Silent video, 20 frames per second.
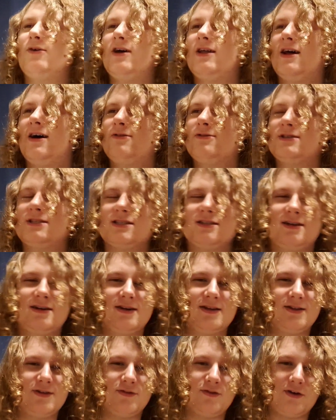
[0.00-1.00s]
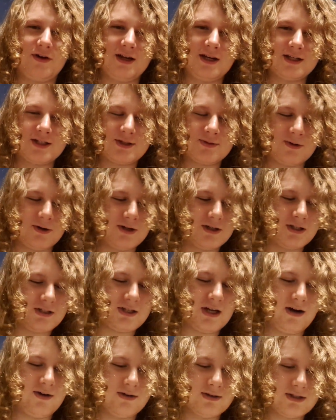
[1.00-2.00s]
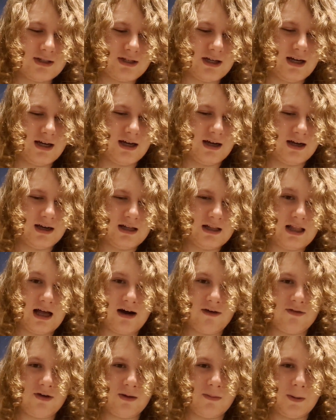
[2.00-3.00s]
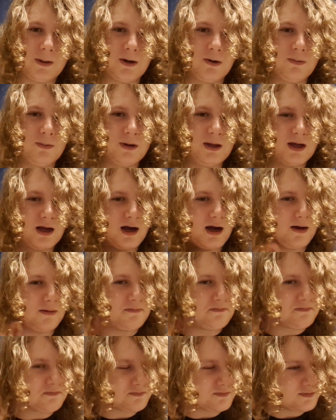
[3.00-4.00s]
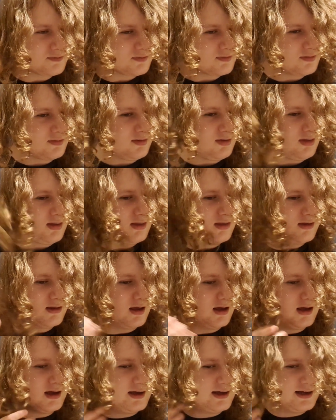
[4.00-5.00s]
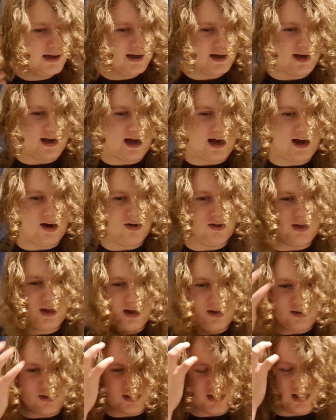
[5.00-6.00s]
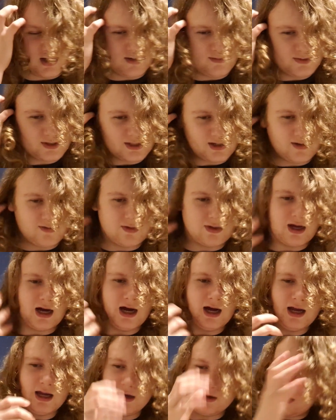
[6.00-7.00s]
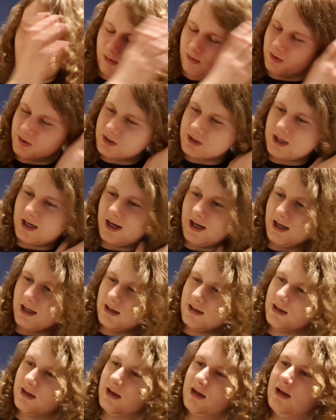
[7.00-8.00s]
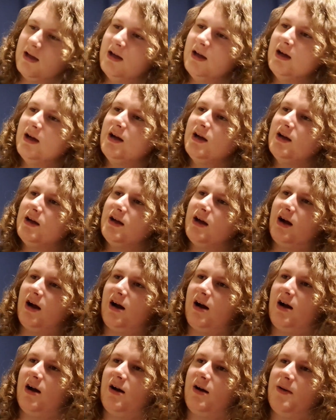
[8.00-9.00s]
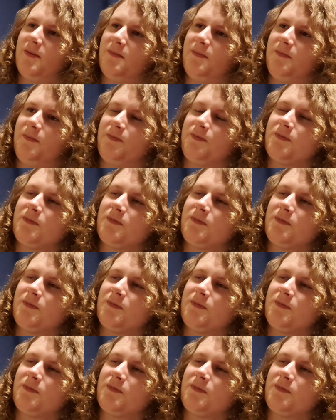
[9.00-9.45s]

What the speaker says: that was the funny experience that I was laughing about. But yeah. Now, the other times that I've died, almost died. When